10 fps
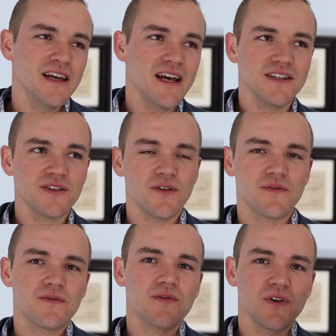And so
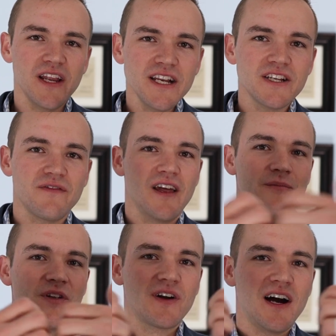for each of
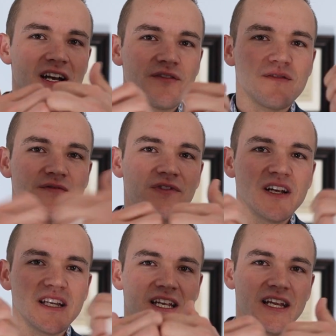them, they're kind of
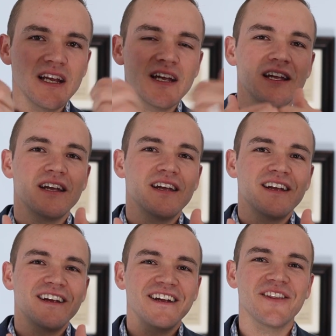conflicting
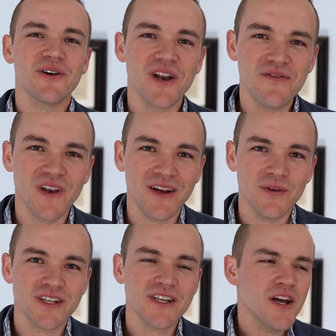in their love
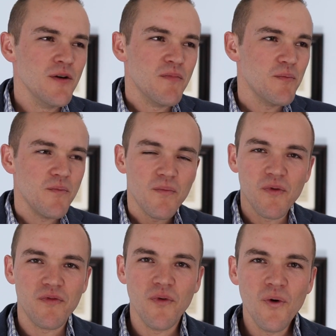language. But
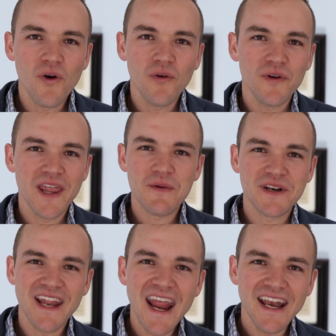before, when they were
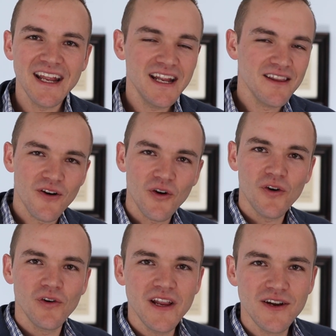dating in their
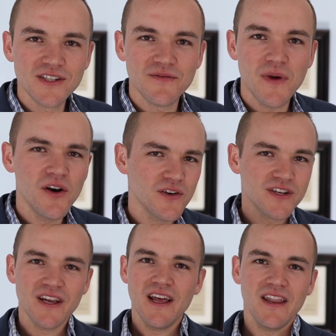early years of
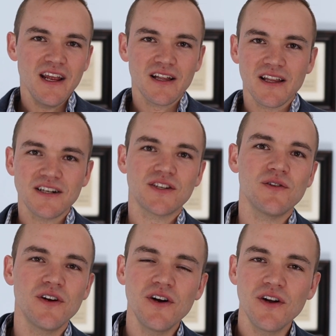marriage, they clicked
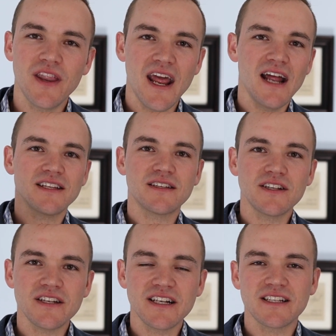so good. They had
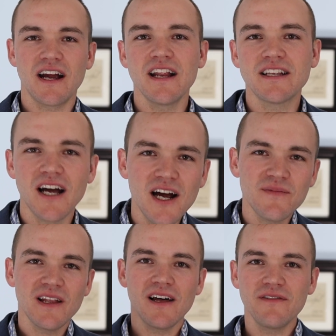such an exciting time.
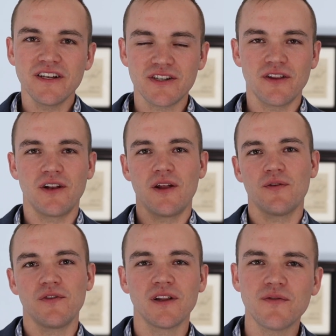They loved each other. They were
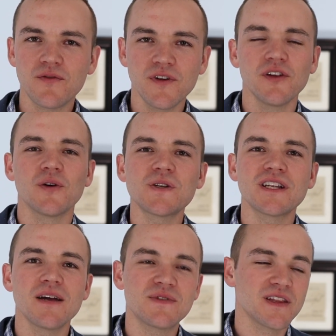feeling fulfilled, those
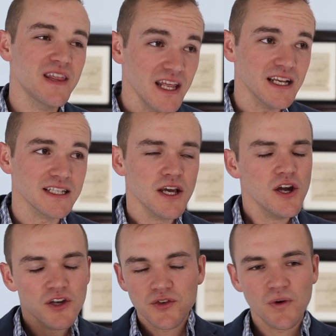types of things.
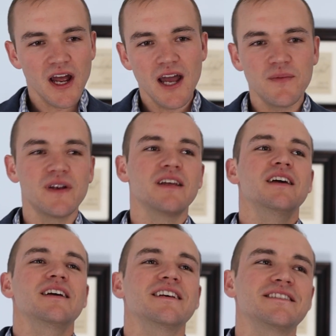So what happened
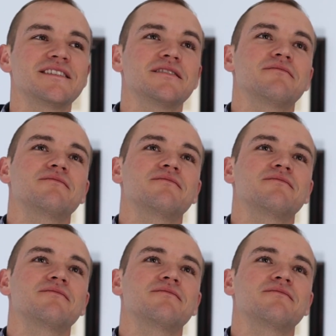is,